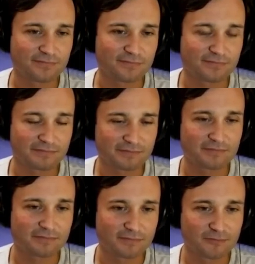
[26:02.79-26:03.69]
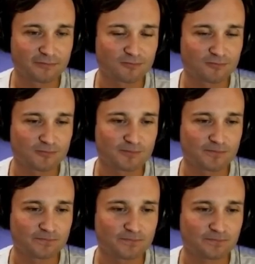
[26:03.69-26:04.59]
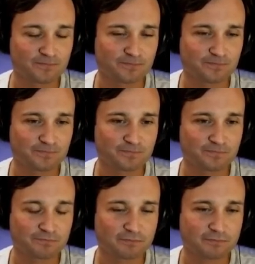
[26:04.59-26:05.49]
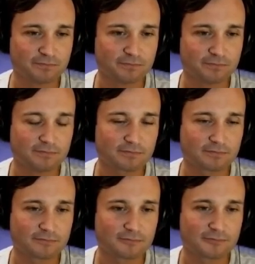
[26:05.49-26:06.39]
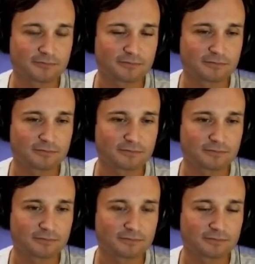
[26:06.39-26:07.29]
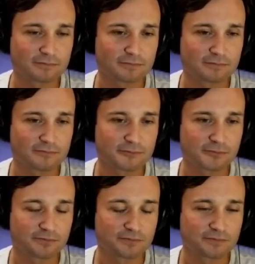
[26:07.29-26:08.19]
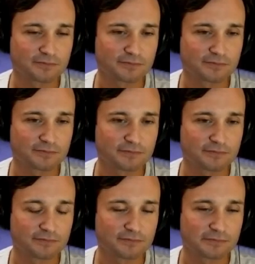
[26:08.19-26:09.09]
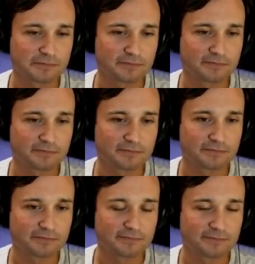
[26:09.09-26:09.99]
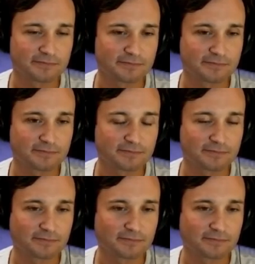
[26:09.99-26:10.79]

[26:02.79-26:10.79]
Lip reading: (silent)